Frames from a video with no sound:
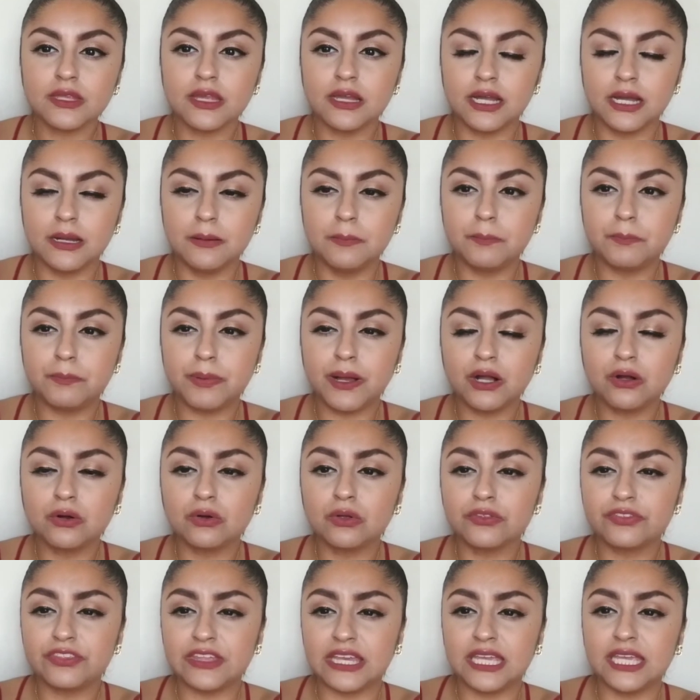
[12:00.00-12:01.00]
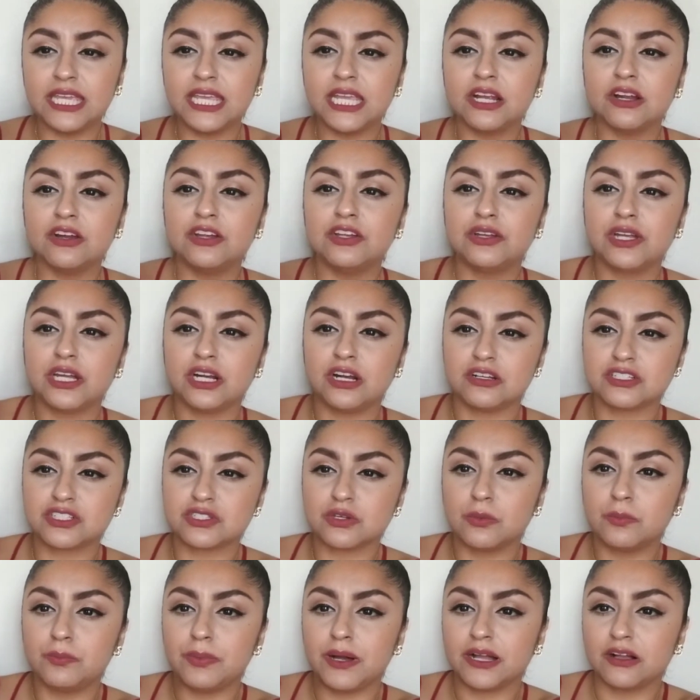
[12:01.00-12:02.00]
buckle thing here. You can
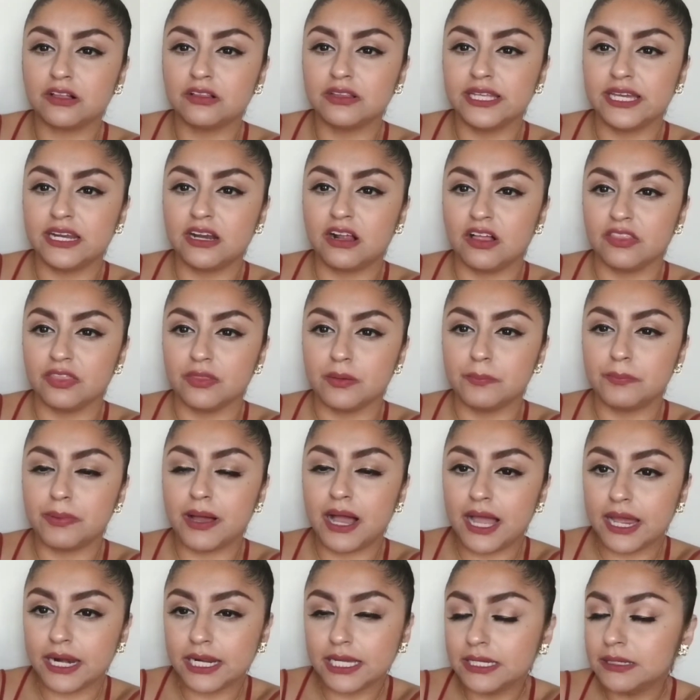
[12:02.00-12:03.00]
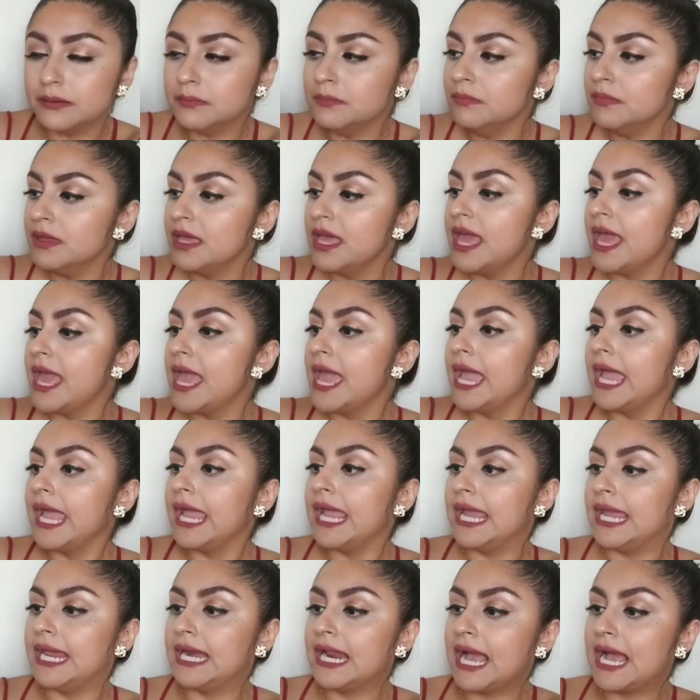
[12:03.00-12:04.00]
also buckle it on the bottom.
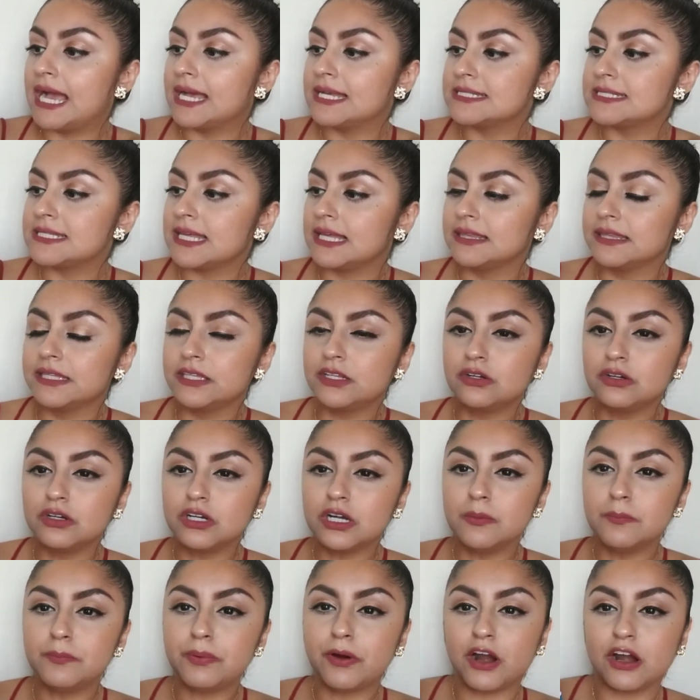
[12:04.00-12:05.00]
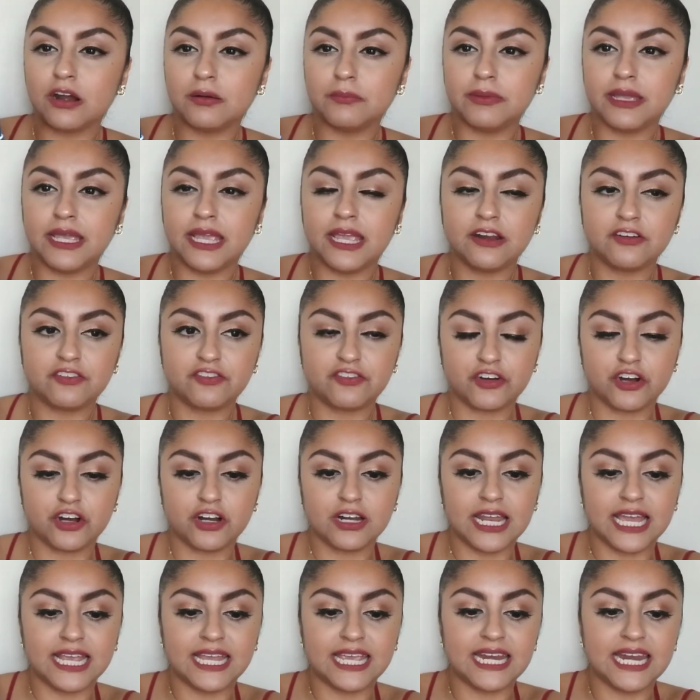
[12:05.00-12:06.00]
It has a little compartment for
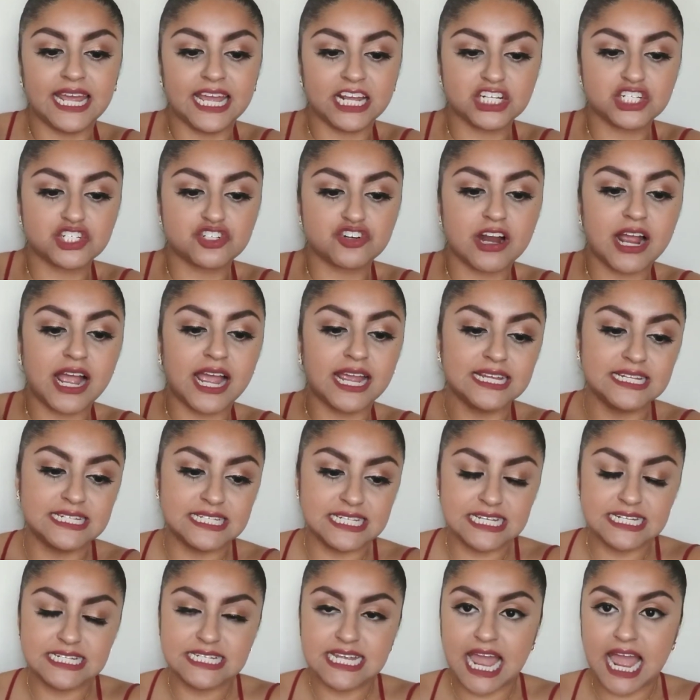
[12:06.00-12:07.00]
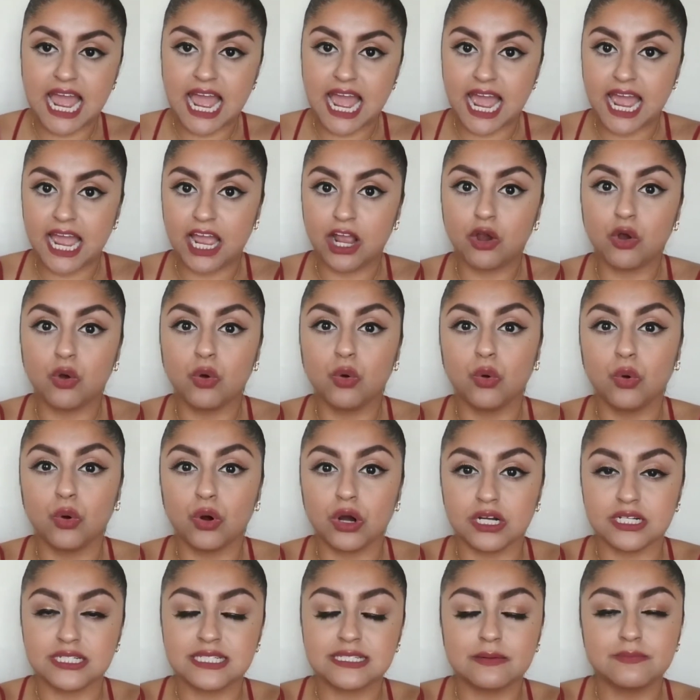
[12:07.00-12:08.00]
like an extra ID tag,
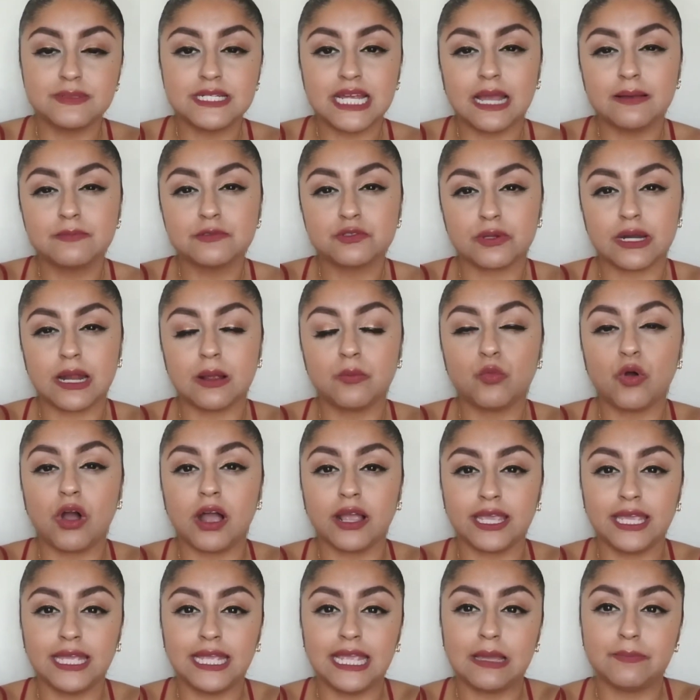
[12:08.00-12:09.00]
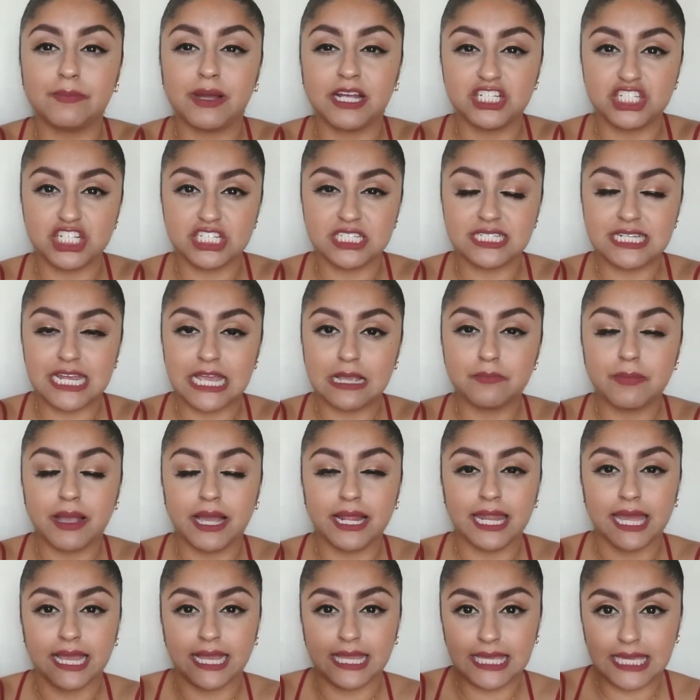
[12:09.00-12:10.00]
or sometimes when I'm walking him, I just take
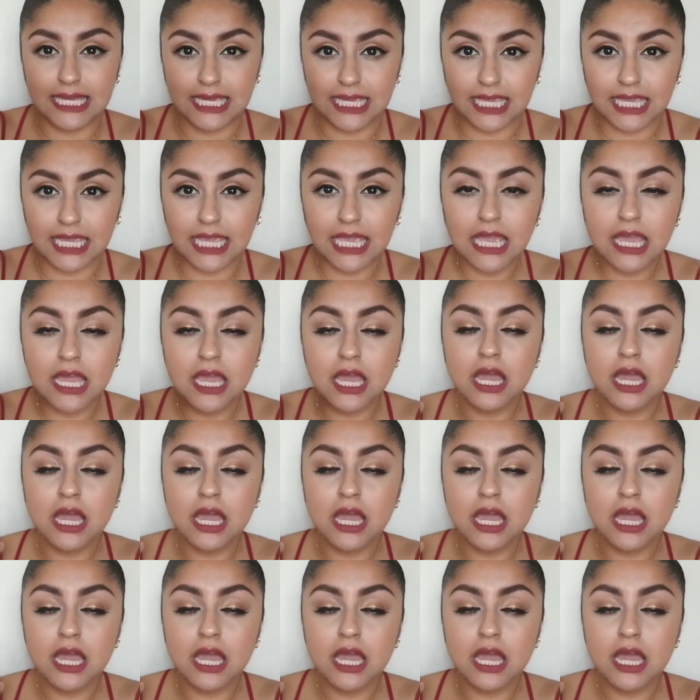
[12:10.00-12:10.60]
my key,